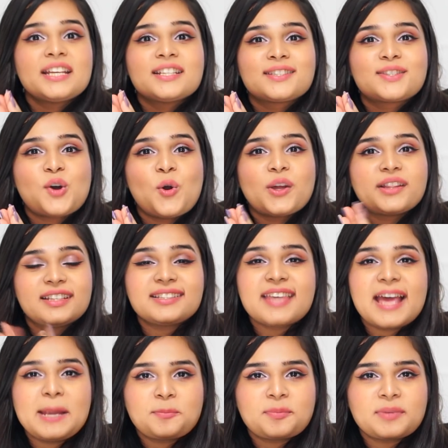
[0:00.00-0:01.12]
So this
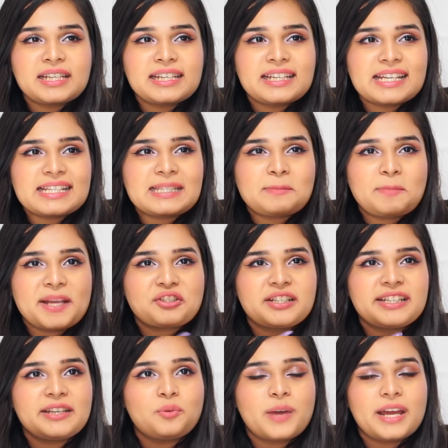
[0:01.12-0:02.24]
helped me,
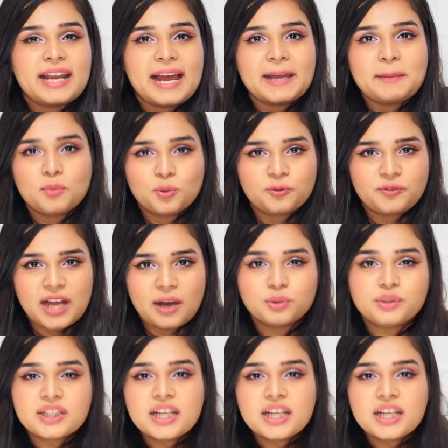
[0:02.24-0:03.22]
especially when I moved out.